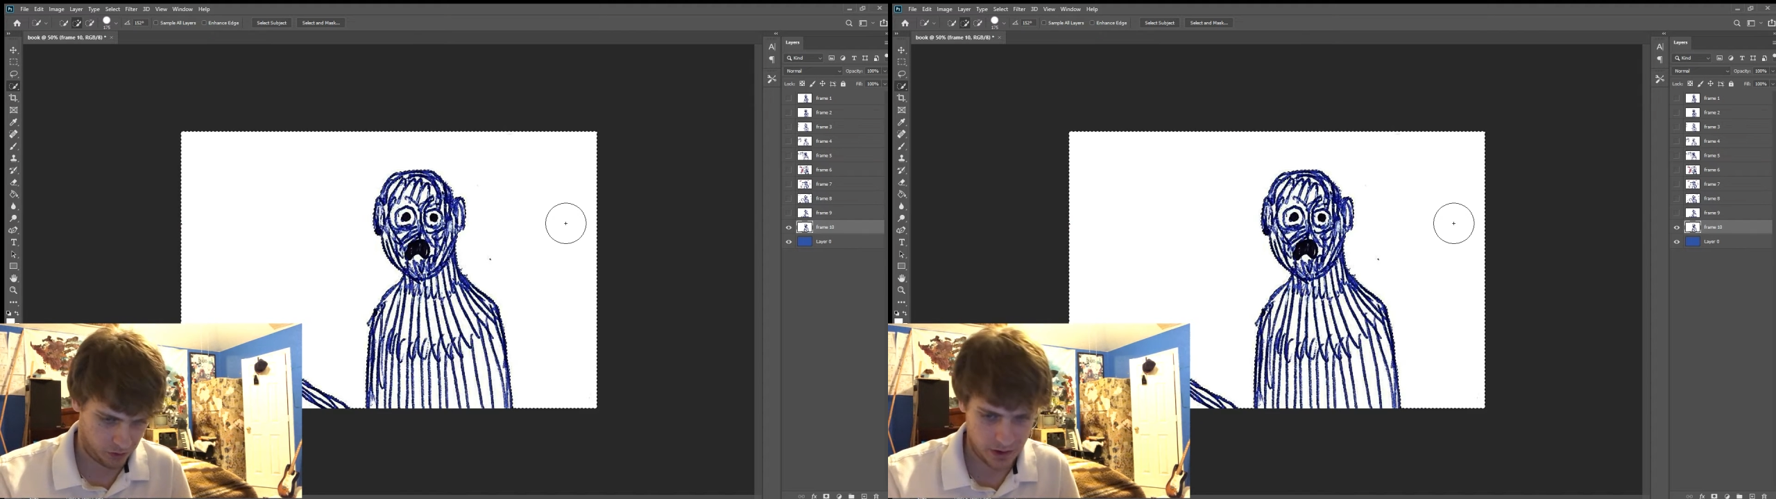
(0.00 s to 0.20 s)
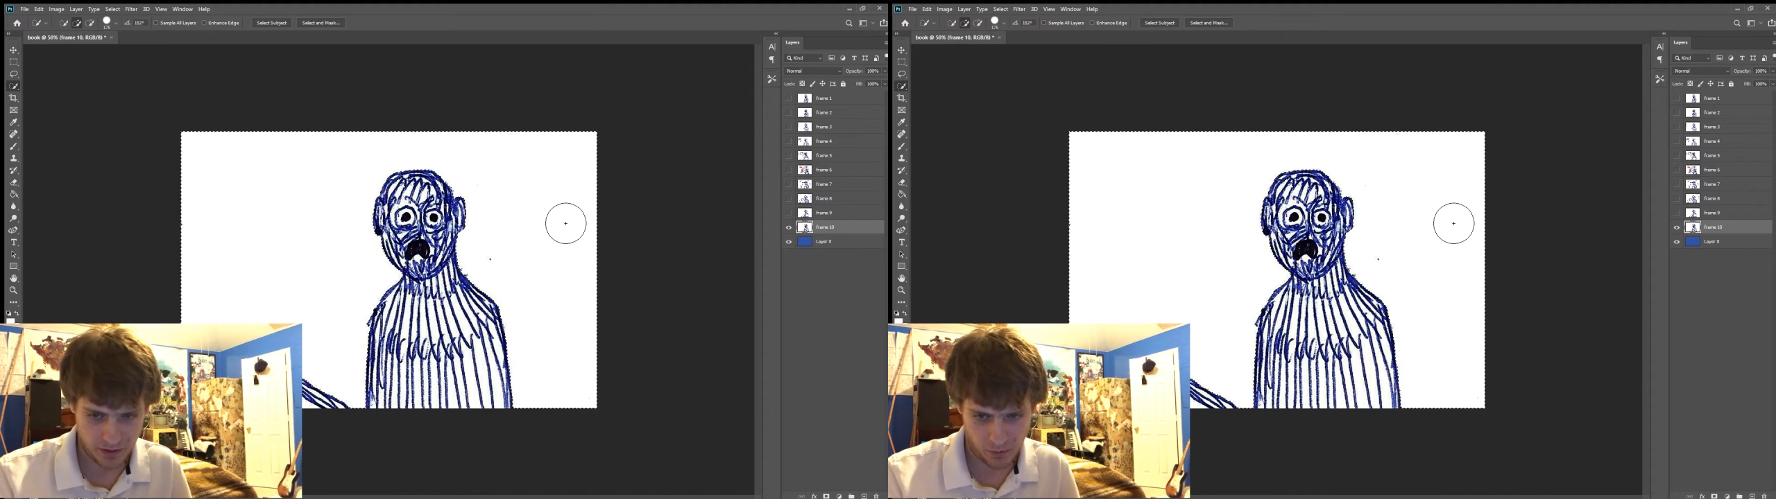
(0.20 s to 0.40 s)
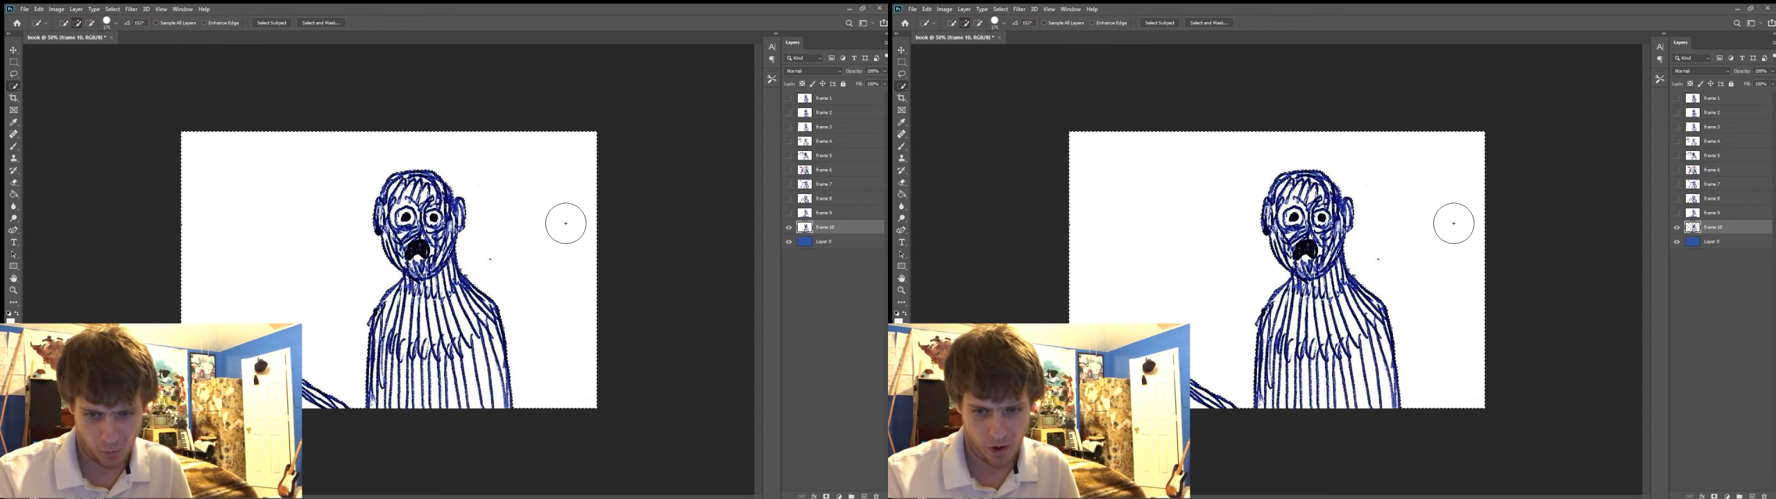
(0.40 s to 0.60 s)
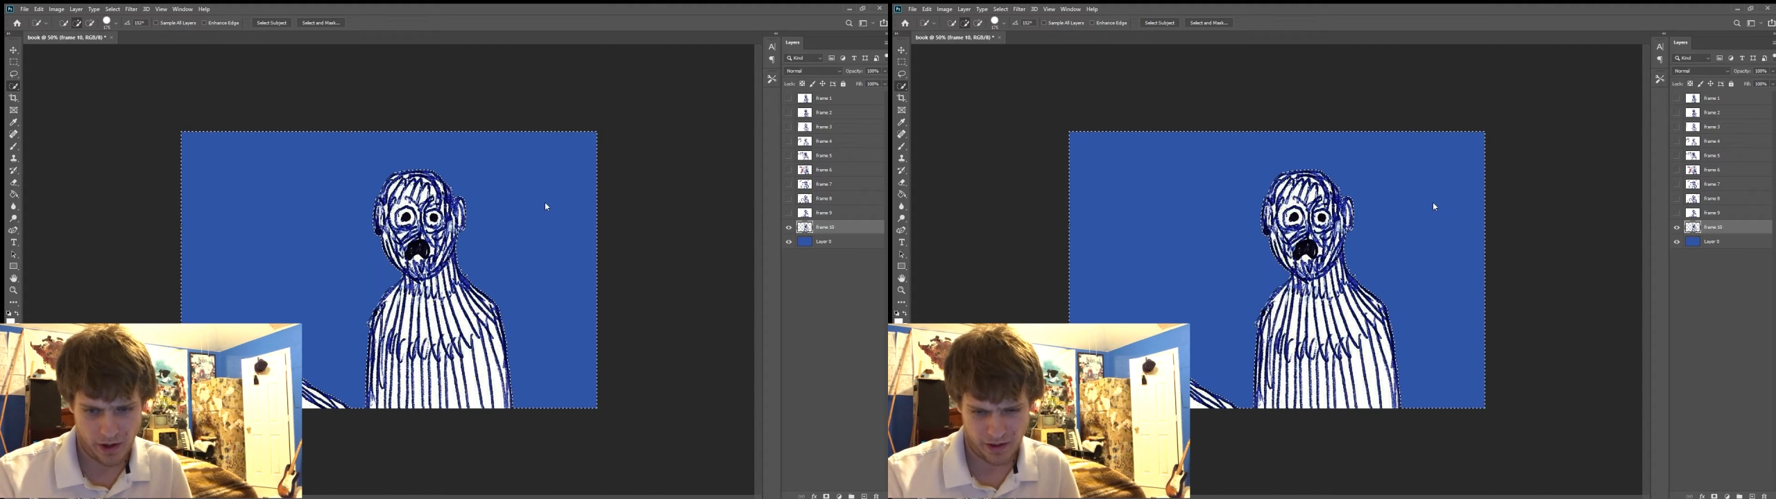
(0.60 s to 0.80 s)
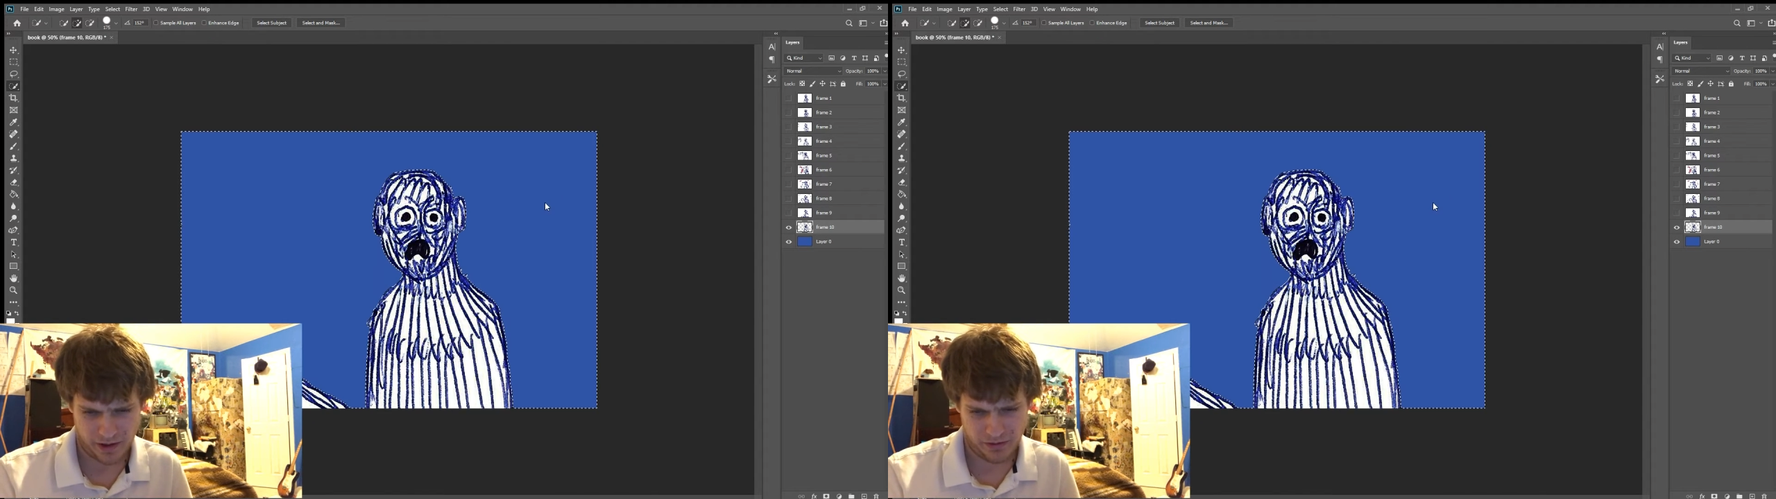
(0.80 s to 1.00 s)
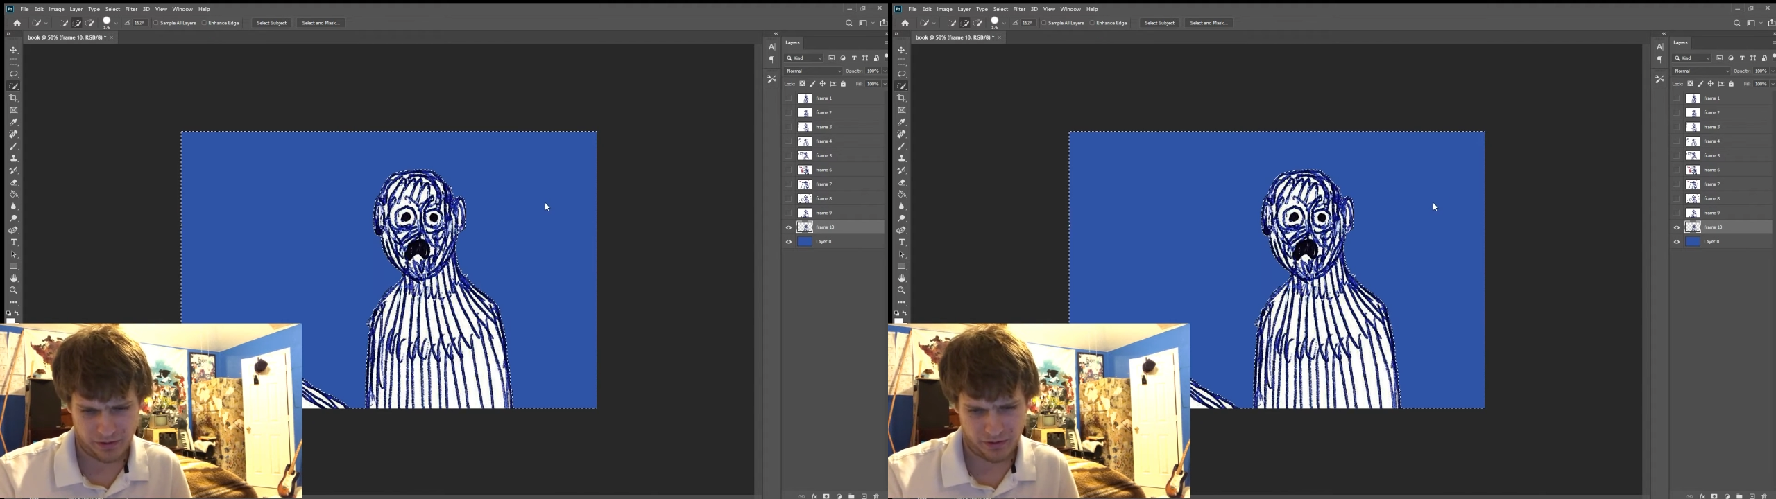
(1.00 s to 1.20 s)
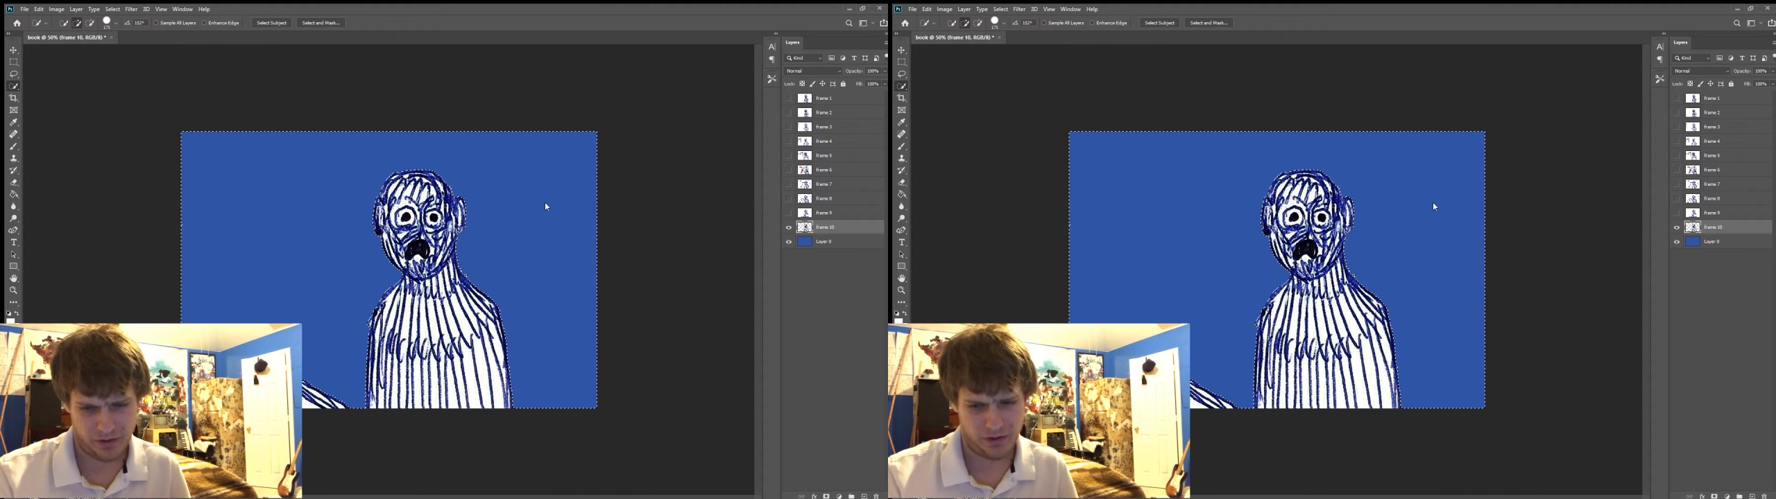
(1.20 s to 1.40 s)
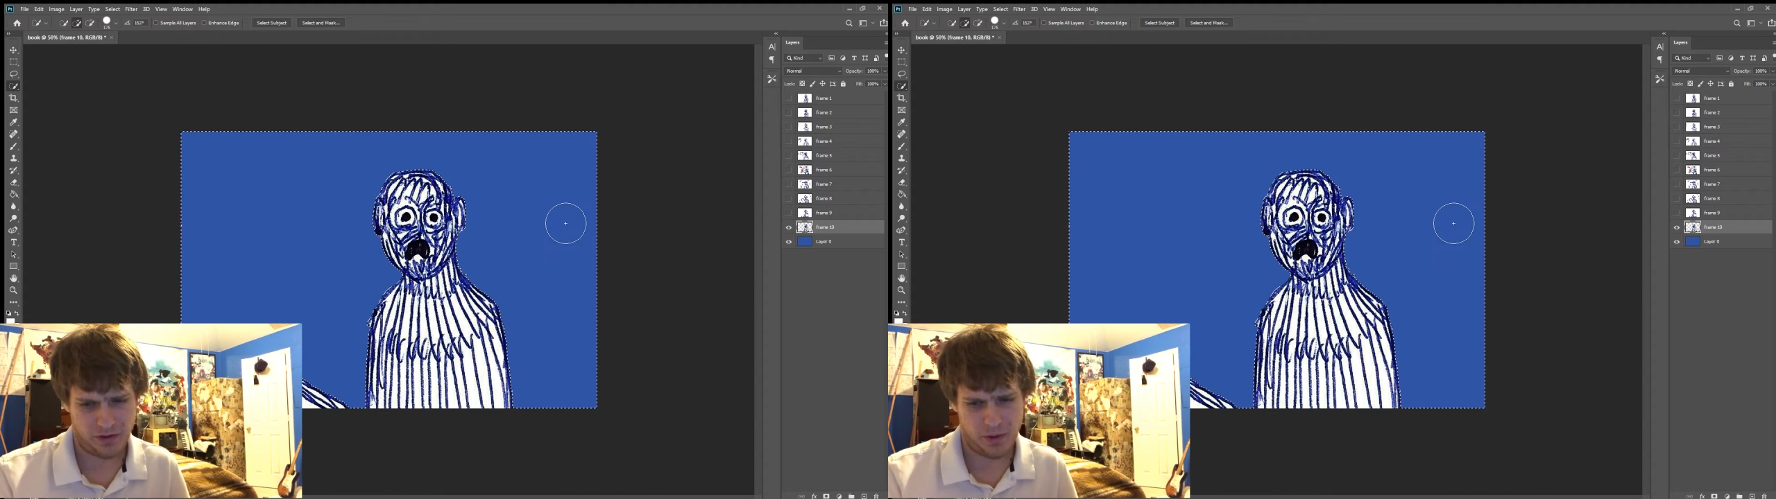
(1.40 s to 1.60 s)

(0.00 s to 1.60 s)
reason why I fill